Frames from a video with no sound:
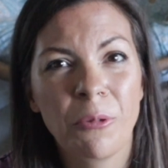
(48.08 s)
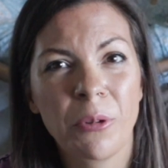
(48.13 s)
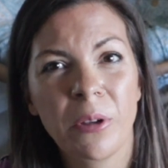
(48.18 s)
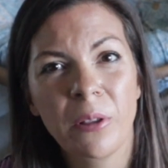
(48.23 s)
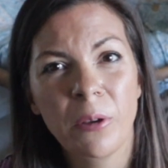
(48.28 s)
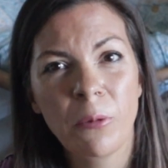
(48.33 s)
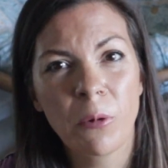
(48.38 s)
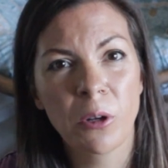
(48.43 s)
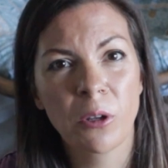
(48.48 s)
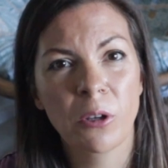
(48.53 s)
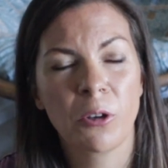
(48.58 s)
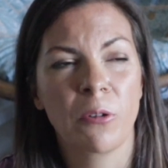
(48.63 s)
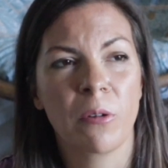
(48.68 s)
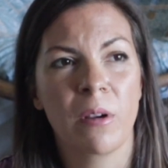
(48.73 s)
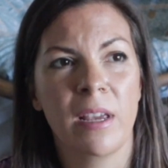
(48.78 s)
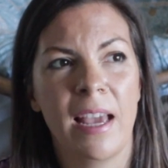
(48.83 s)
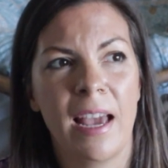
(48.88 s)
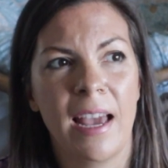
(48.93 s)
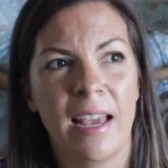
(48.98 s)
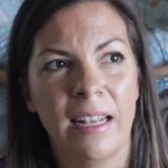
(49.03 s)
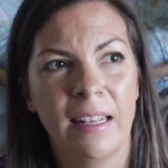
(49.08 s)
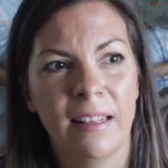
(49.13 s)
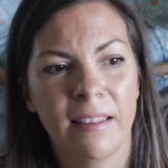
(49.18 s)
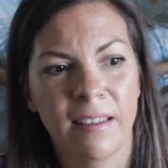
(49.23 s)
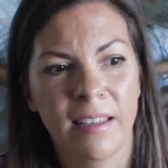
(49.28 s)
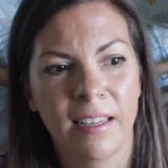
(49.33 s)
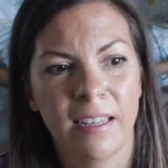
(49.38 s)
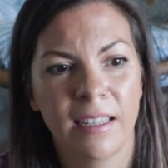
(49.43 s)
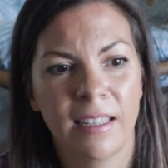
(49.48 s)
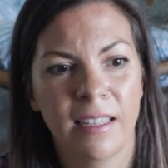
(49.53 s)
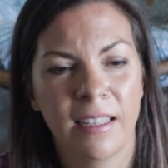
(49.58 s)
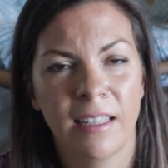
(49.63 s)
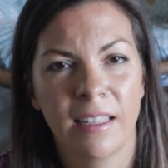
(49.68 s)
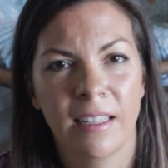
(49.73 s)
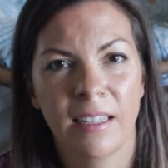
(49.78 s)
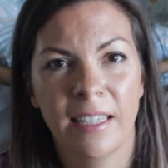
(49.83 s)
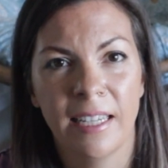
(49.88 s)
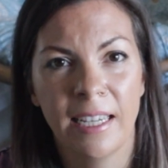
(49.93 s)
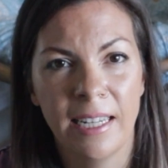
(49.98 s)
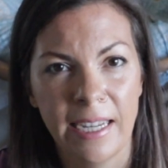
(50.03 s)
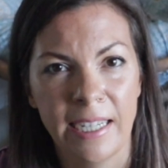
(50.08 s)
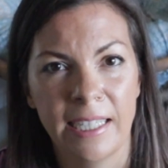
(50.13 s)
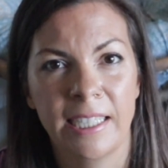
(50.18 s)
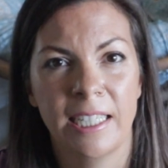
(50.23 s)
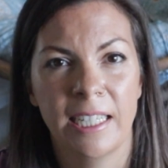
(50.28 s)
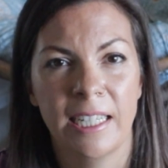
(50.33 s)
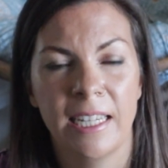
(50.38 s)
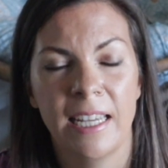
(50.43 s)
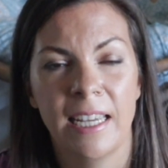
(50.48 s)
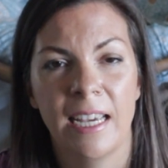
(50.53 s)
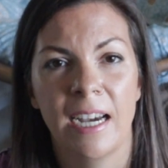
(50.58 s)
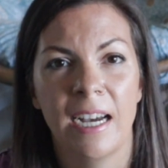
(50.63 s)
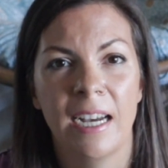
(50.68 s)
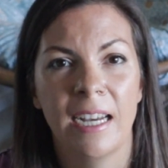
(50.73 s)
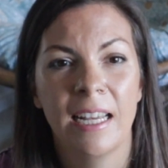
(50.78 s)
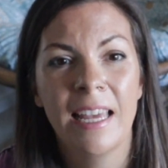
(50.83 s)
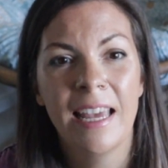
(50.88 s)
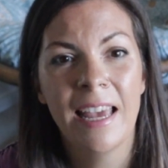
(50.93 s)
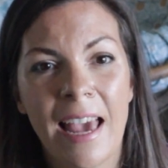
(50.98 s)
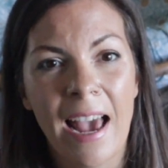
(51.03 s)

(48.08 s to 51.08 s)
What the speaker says: really want to create connection here